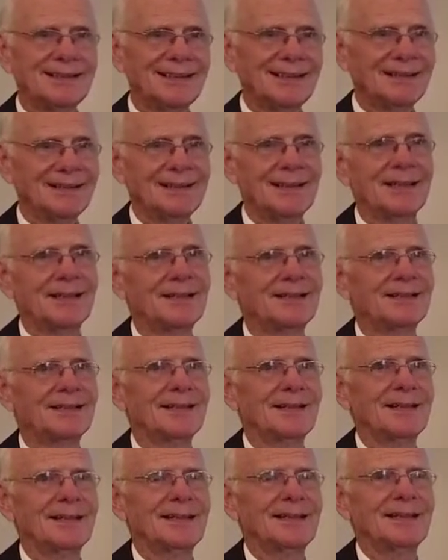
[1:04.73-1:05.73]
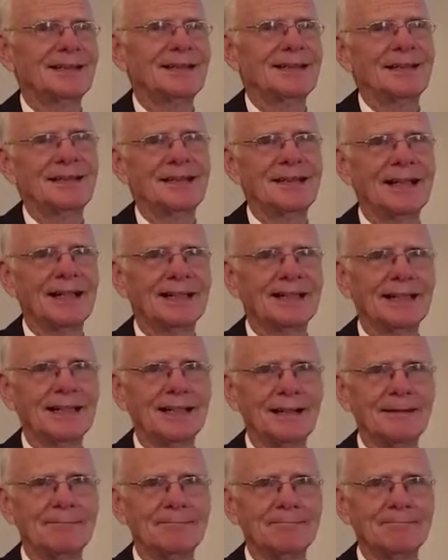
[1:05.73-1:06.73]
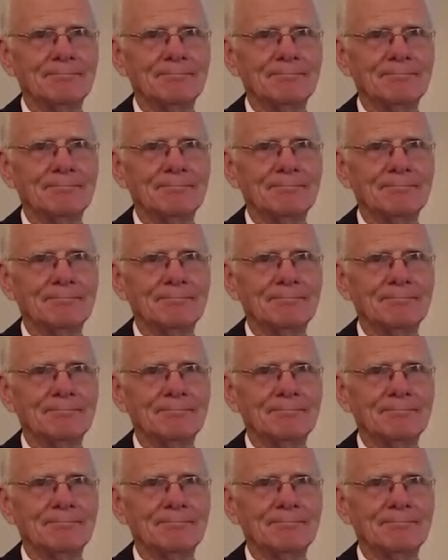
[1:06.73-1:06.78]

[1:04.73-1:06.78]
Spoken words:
Jesus did not come.